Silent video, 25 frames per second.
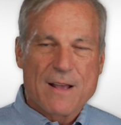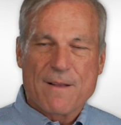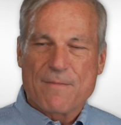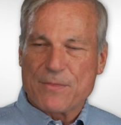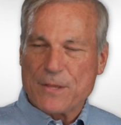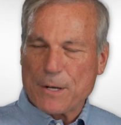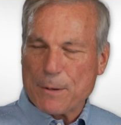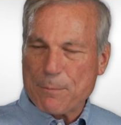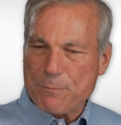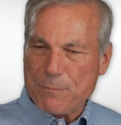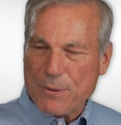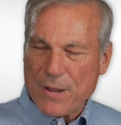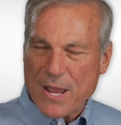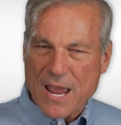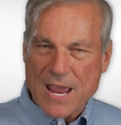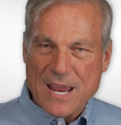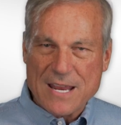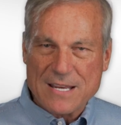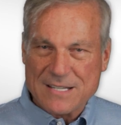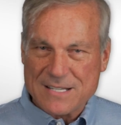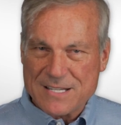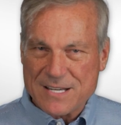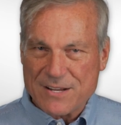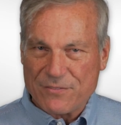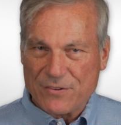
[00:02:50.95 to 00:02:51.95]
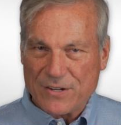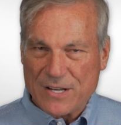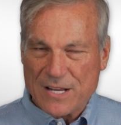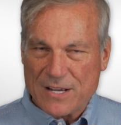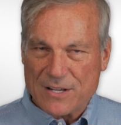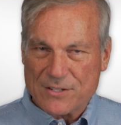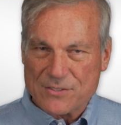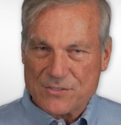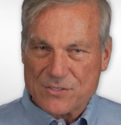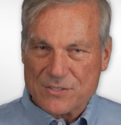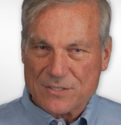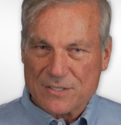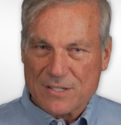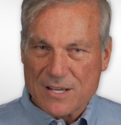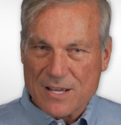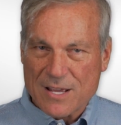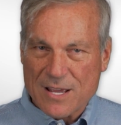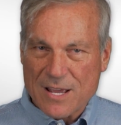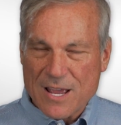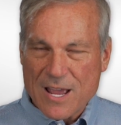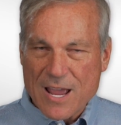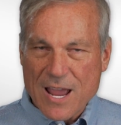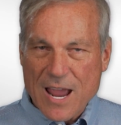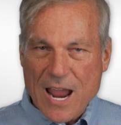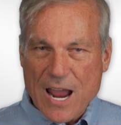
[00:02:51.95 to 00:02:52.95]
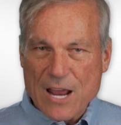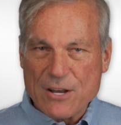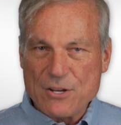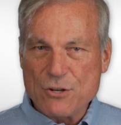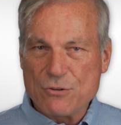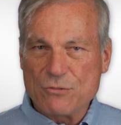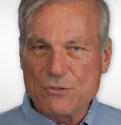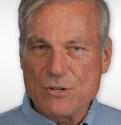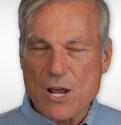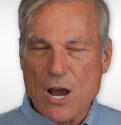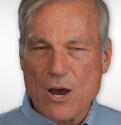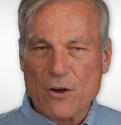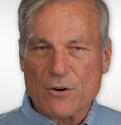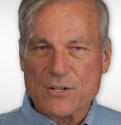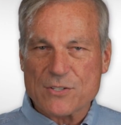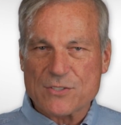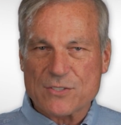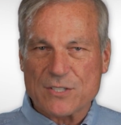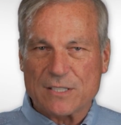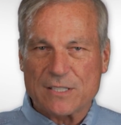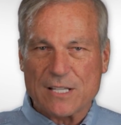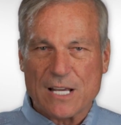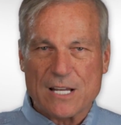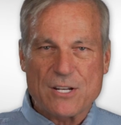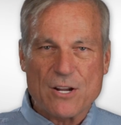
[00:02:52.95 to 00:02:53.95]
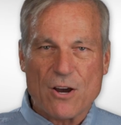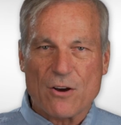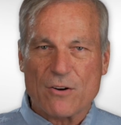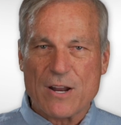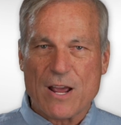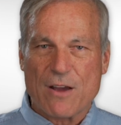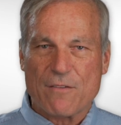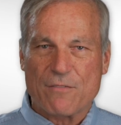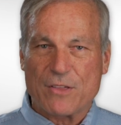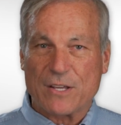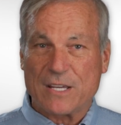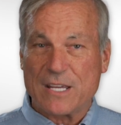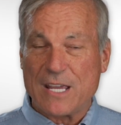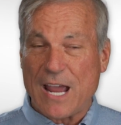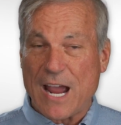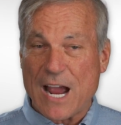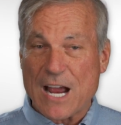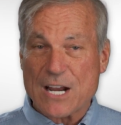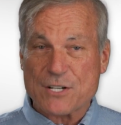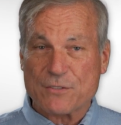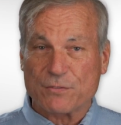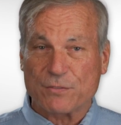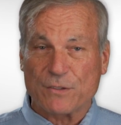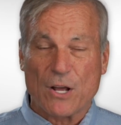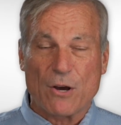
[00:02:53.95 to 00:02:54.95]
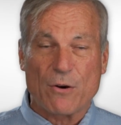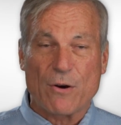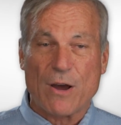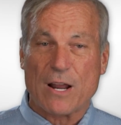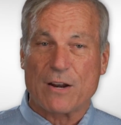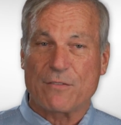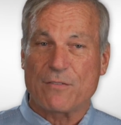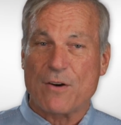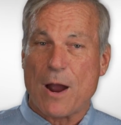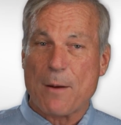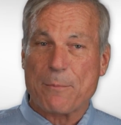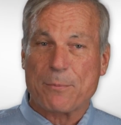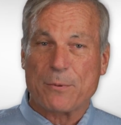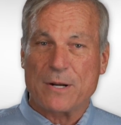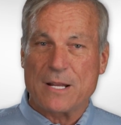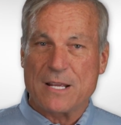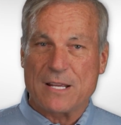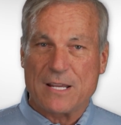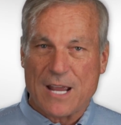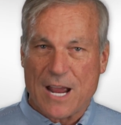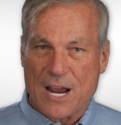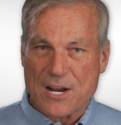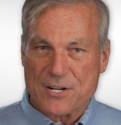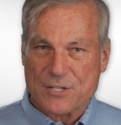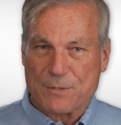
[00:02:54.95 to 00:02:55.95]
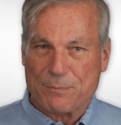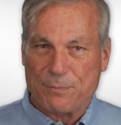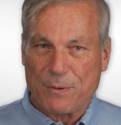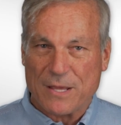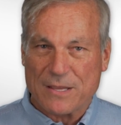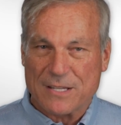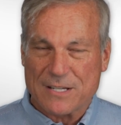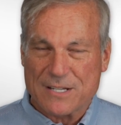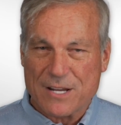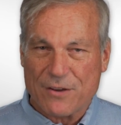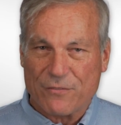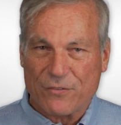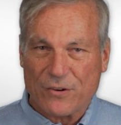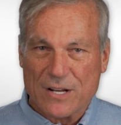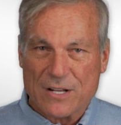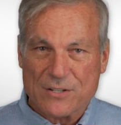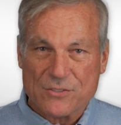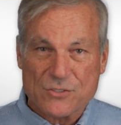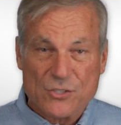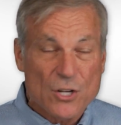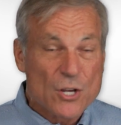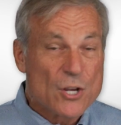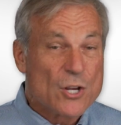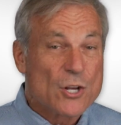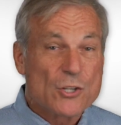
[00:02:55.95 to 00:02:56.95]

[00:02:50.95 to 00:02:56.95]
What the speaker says: They're paying dividends, and you notice that they don't have the cash flow out of operating cash to pay the dividends.